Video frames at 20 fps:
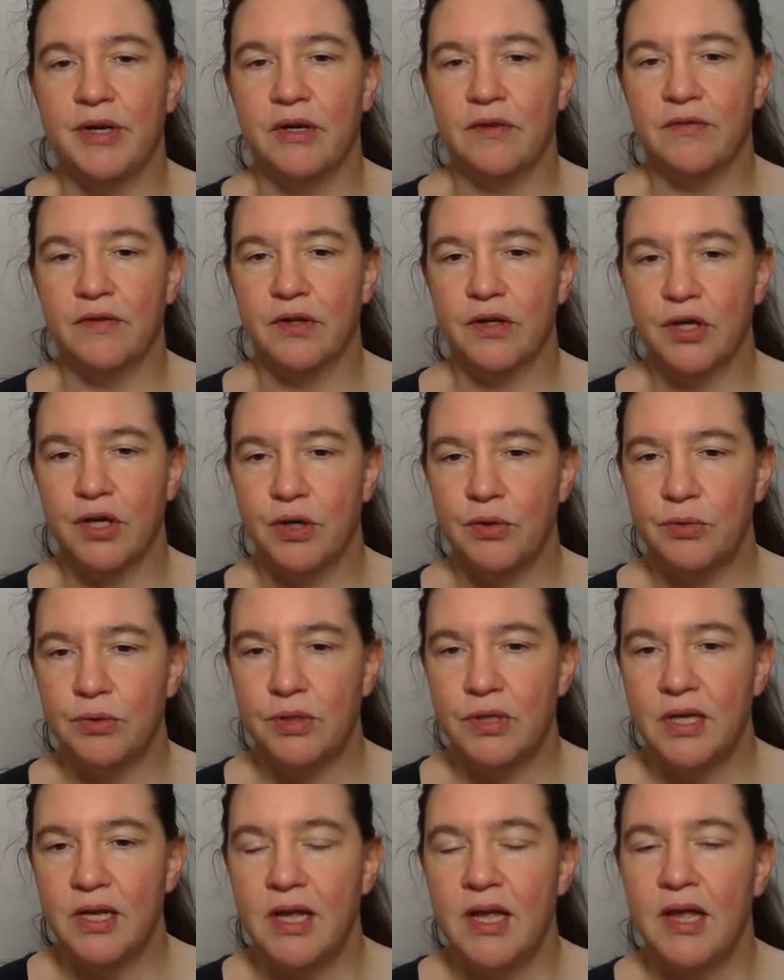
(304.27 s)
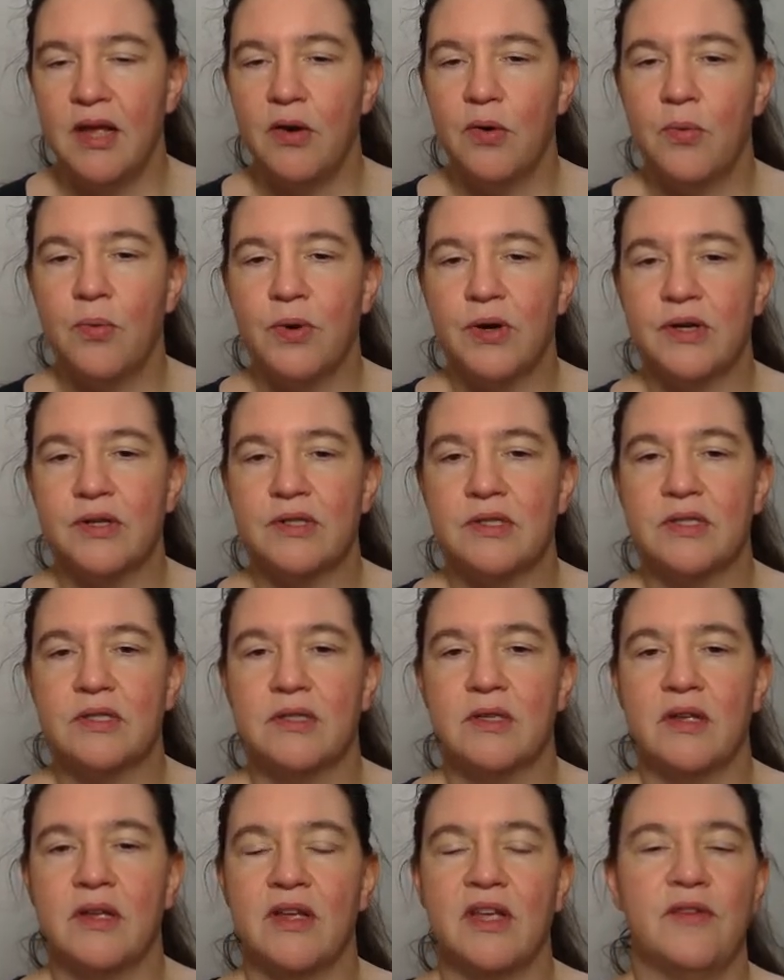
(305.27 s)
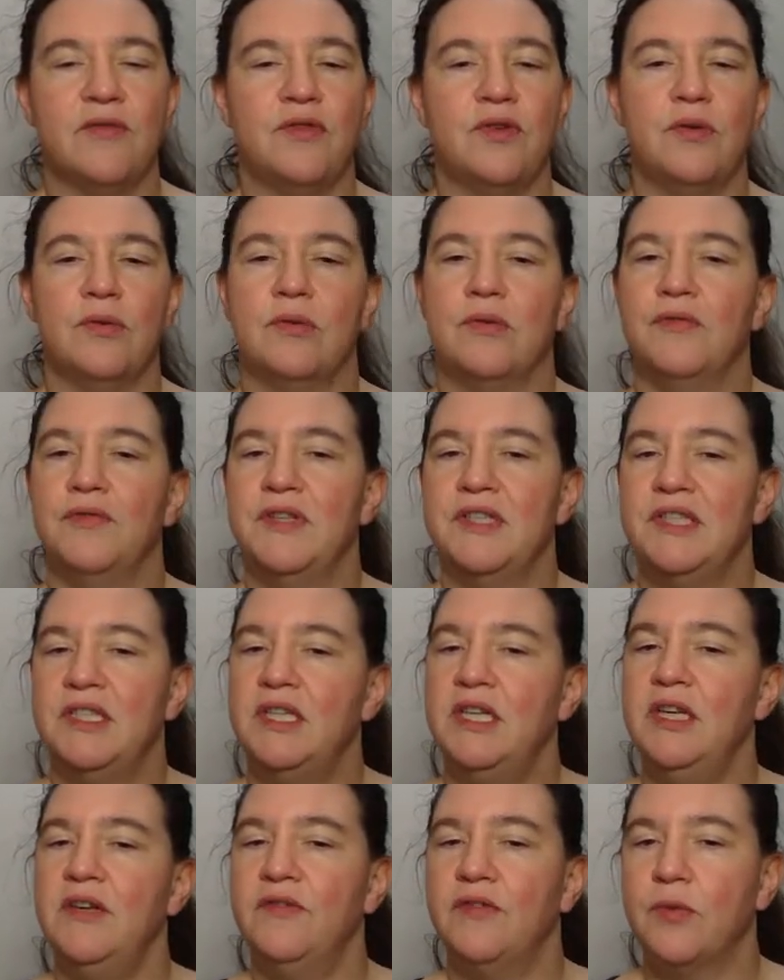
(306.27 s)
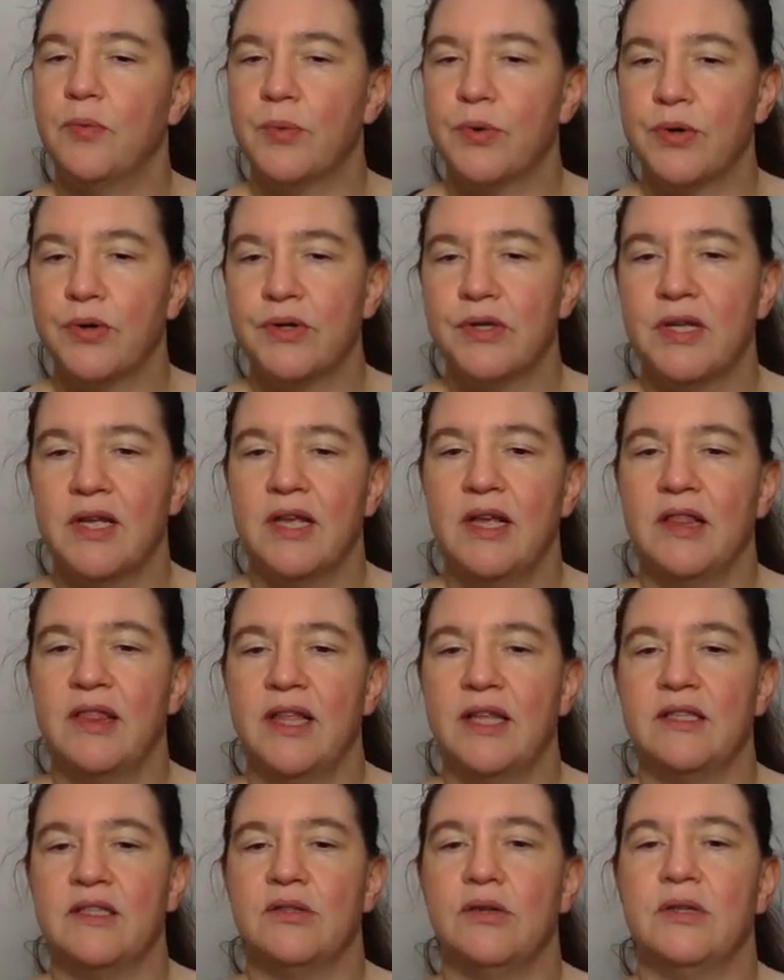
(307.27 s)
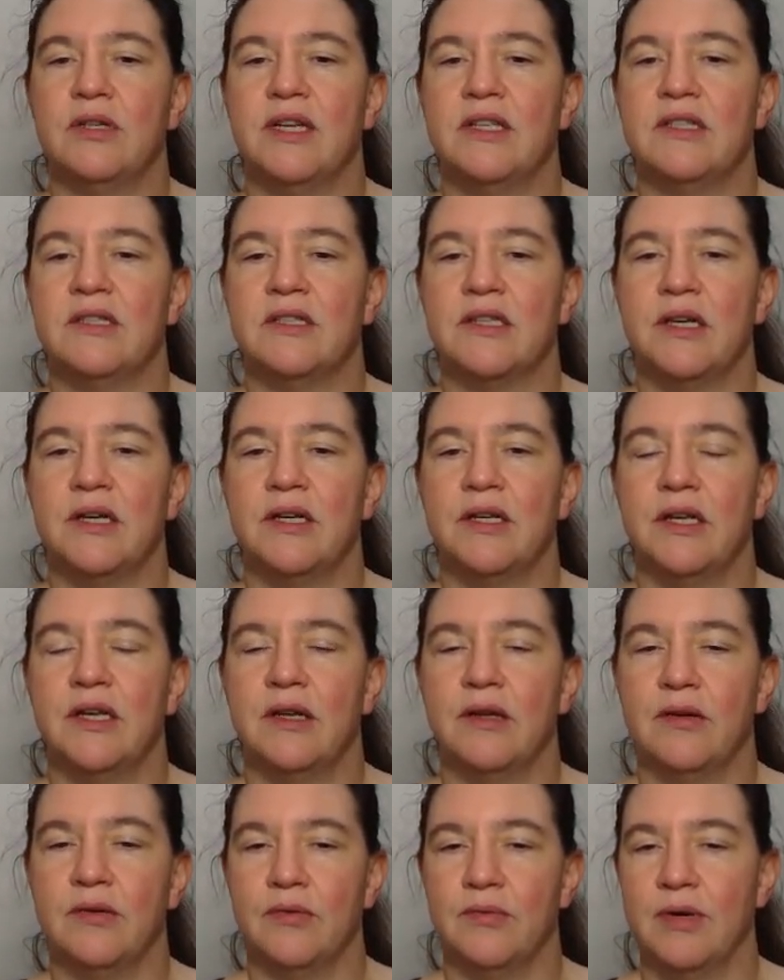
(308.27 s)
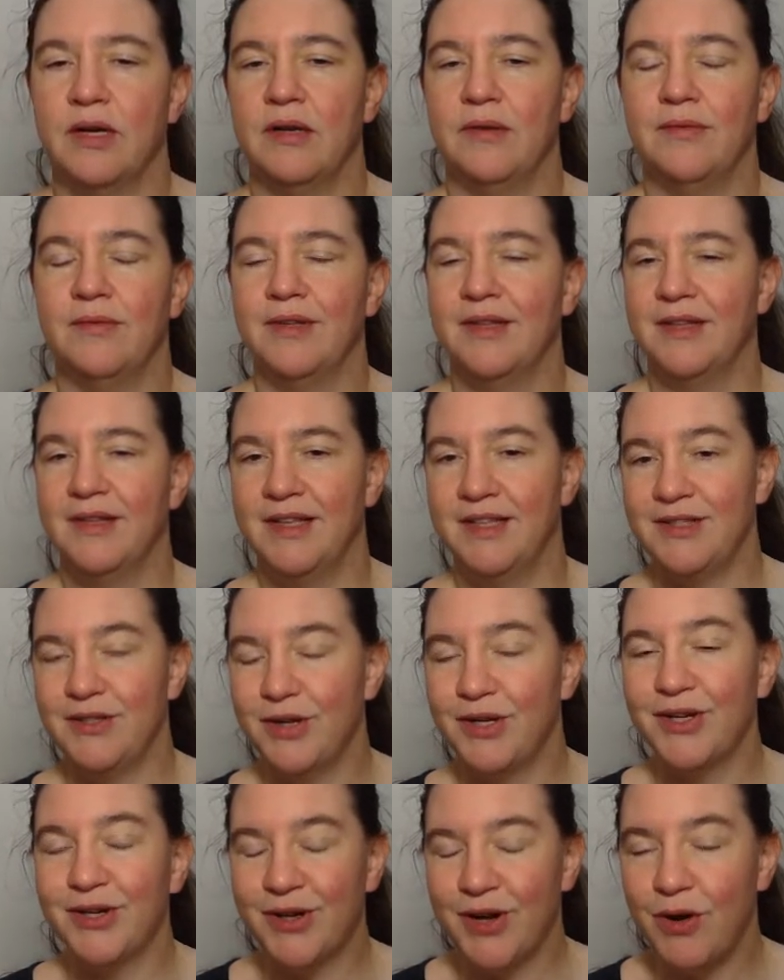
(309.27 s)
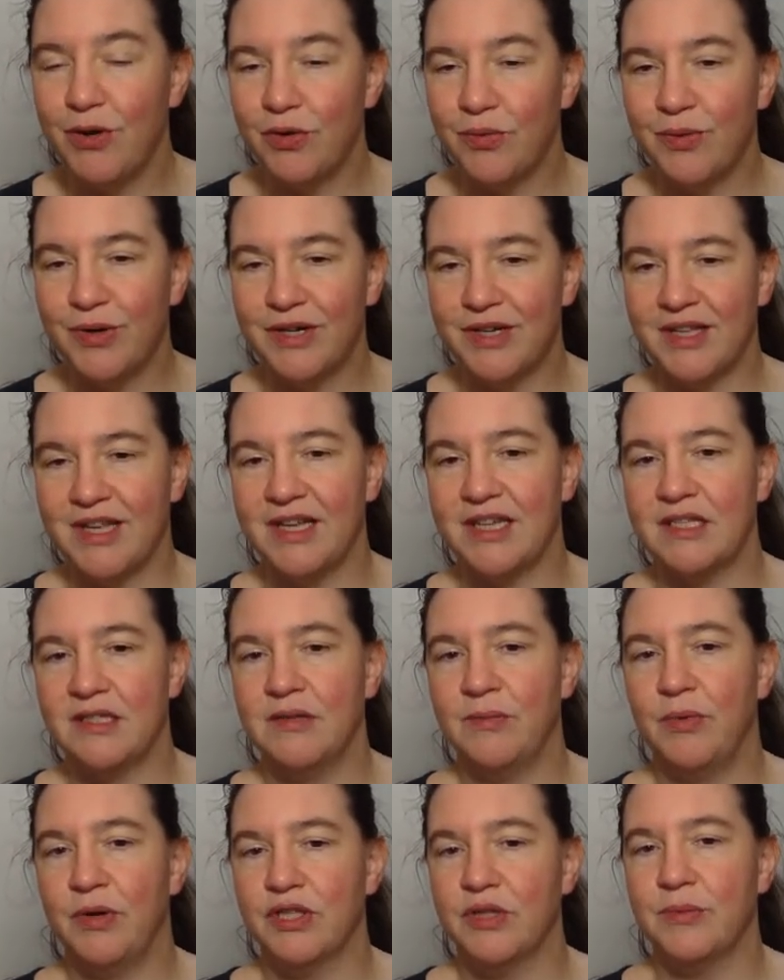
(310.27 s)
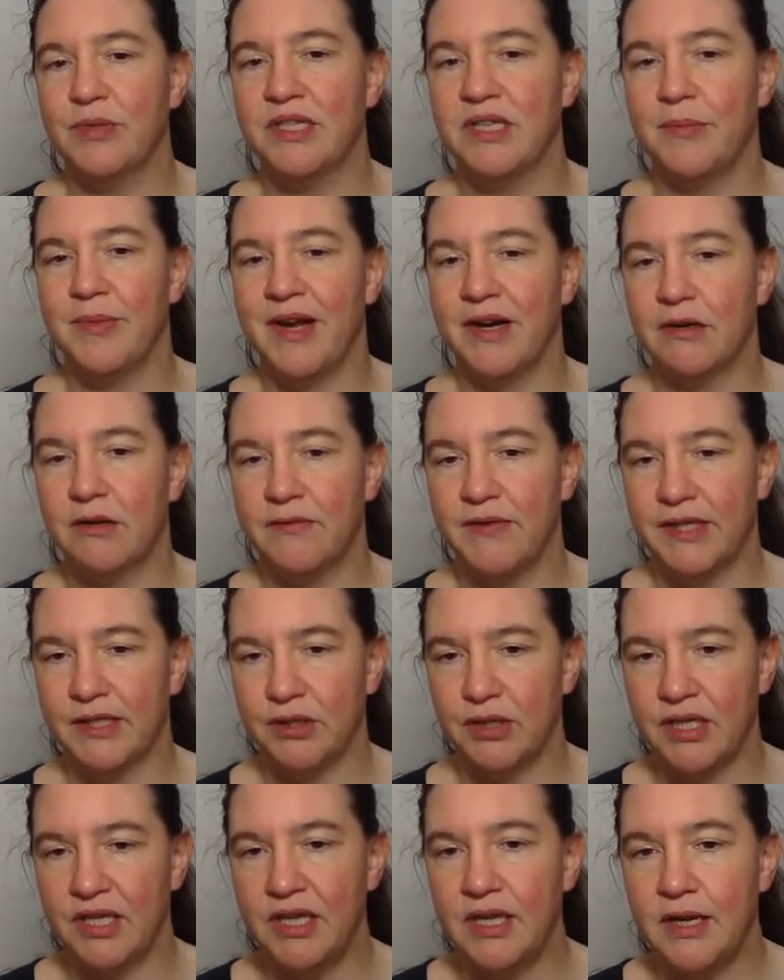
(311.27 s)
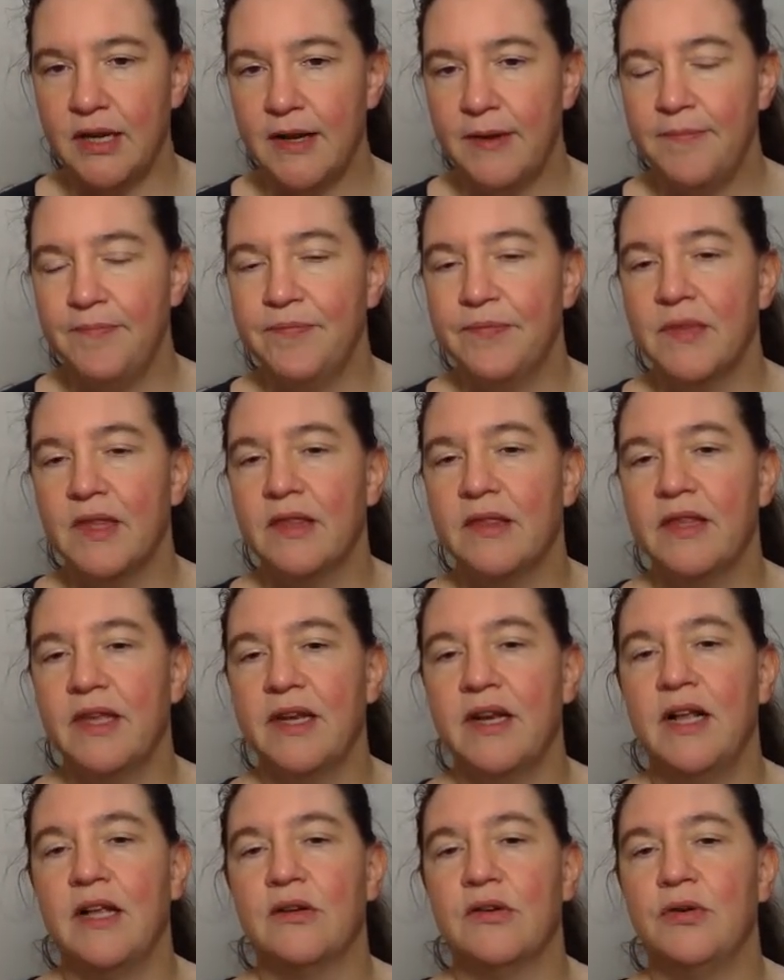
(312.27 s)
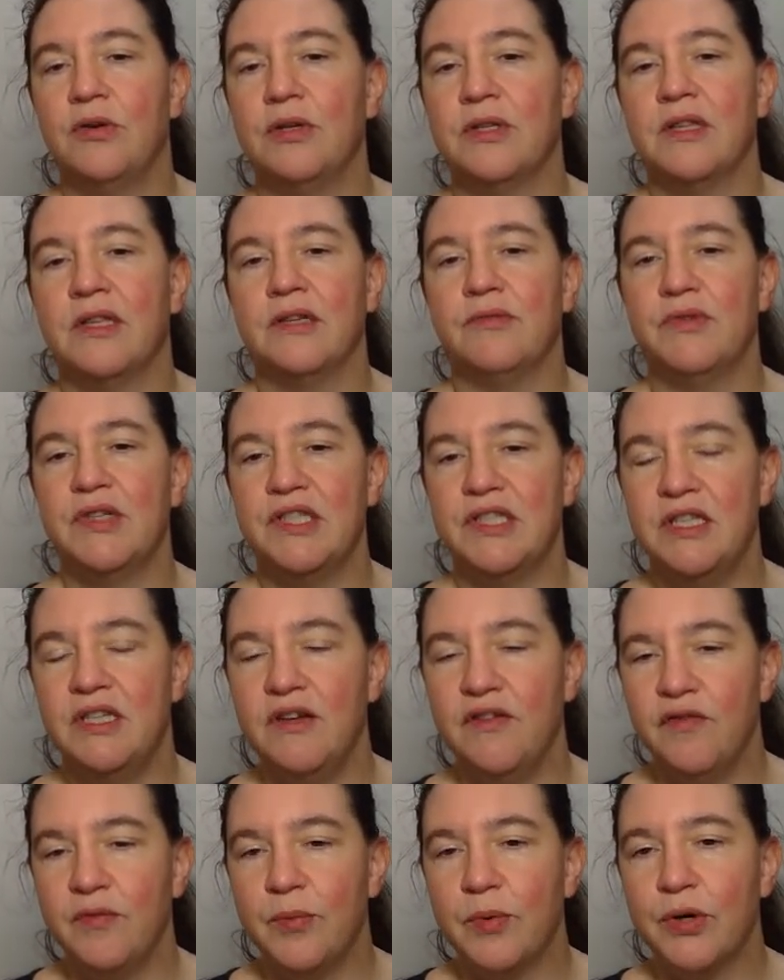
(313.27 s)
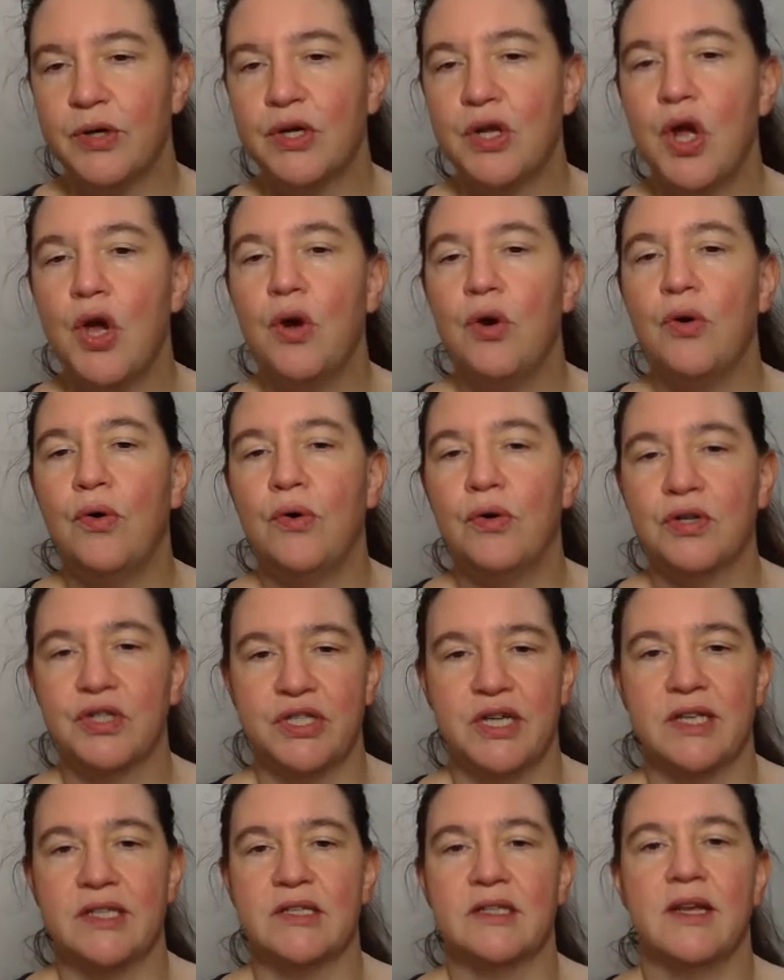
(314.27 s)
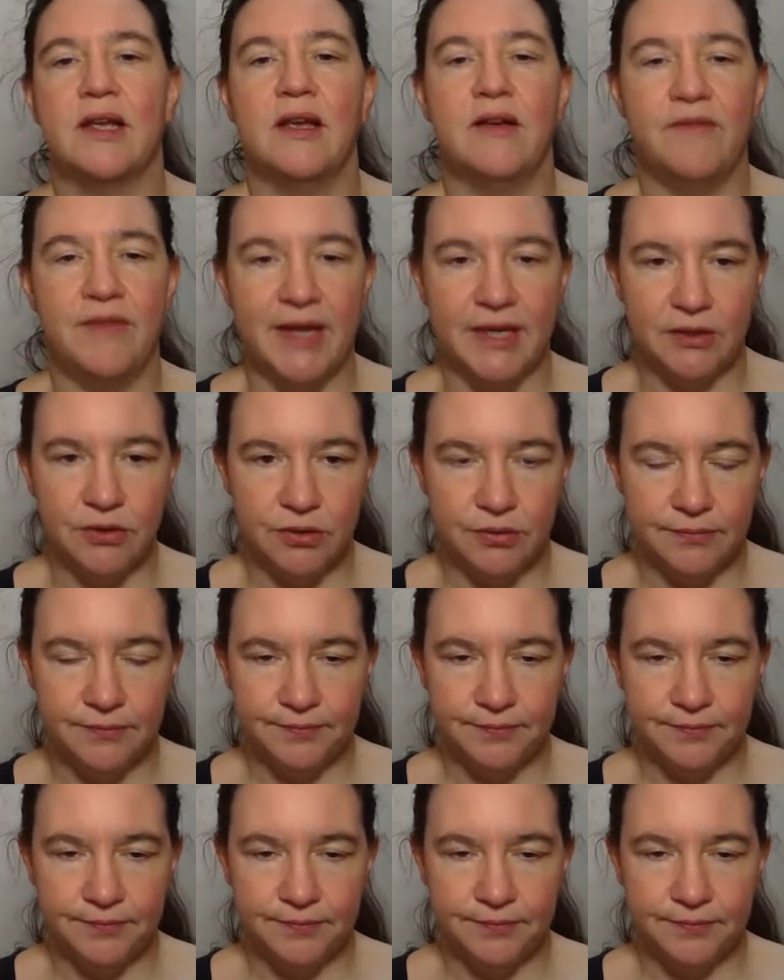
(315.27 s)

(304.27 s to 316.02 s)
of the code, whereas if you receive a word, that's not necessarily, well, it's not a code word, there's possibly some error vector E, then I'll call it the receive word or just a vector.